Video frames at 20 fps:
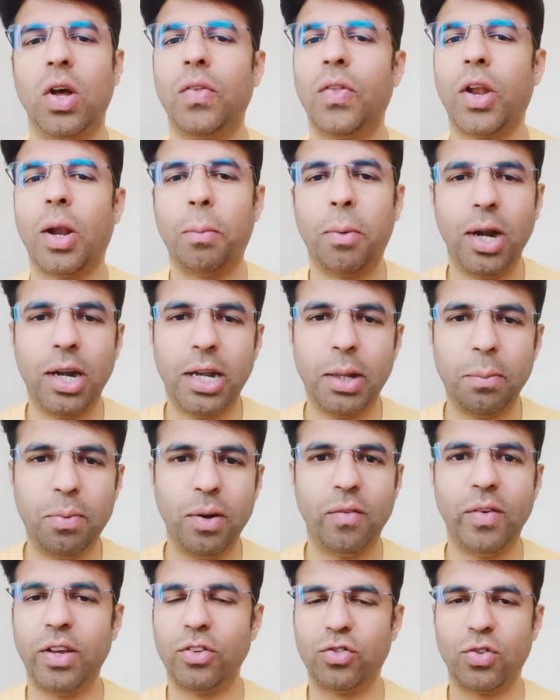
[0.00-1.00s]
There are
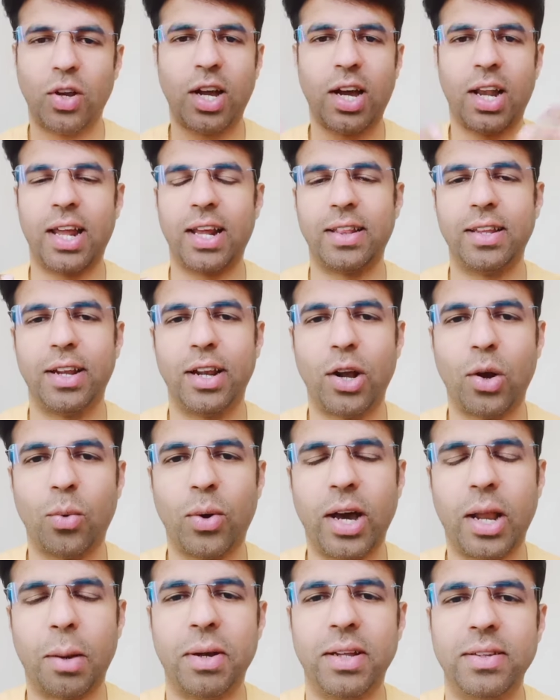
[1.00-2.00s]
multiple ways to collect the
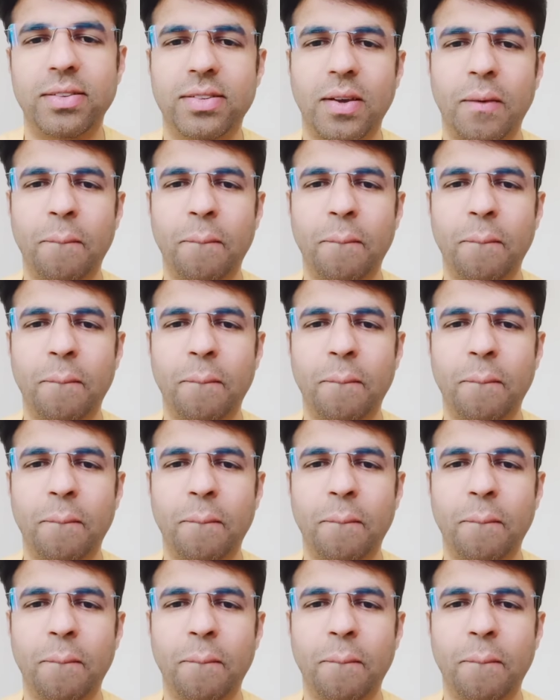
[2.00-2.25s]
requirements.